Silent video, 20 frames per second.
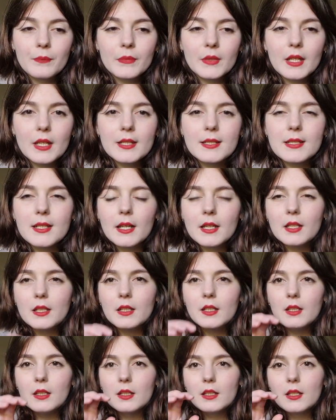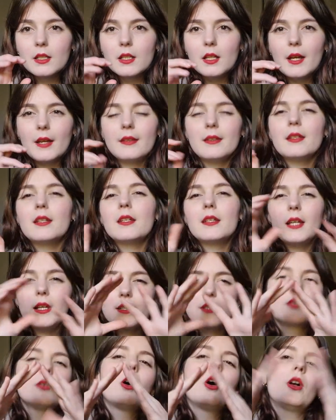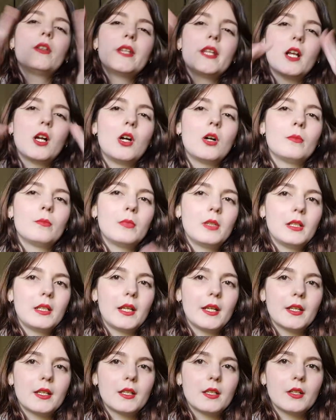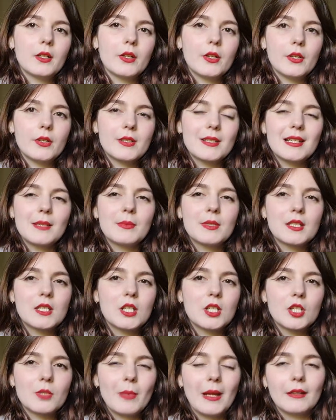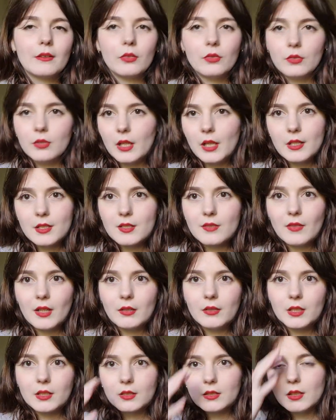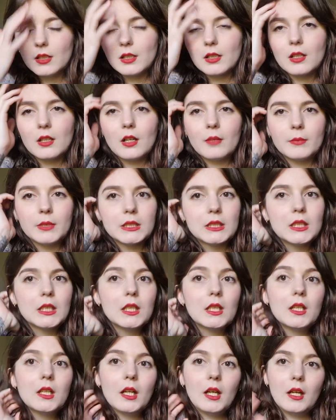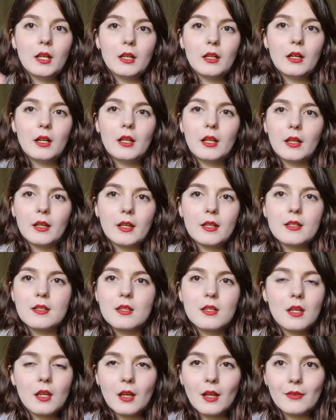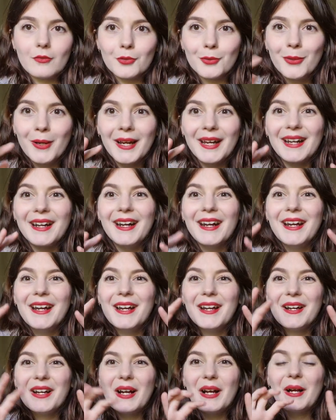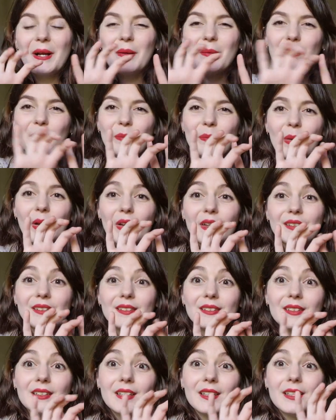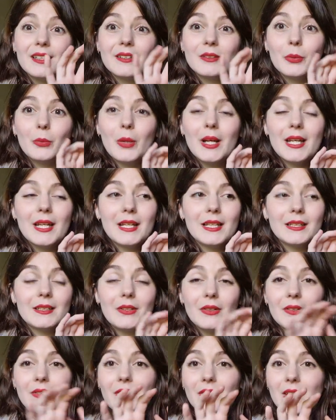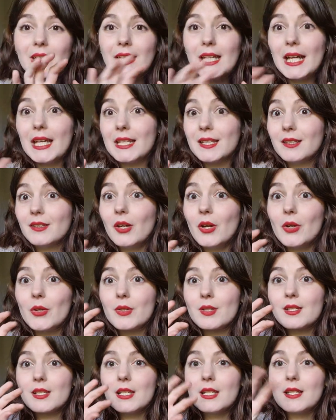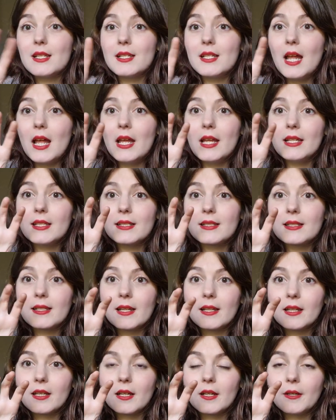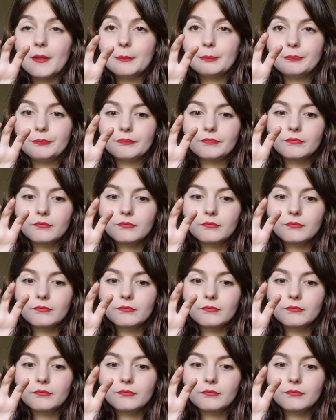It's like, I think it has a honeycomb like slip stitch pattern that is very common, like I see everywhere. But the thing that it does is that it's like a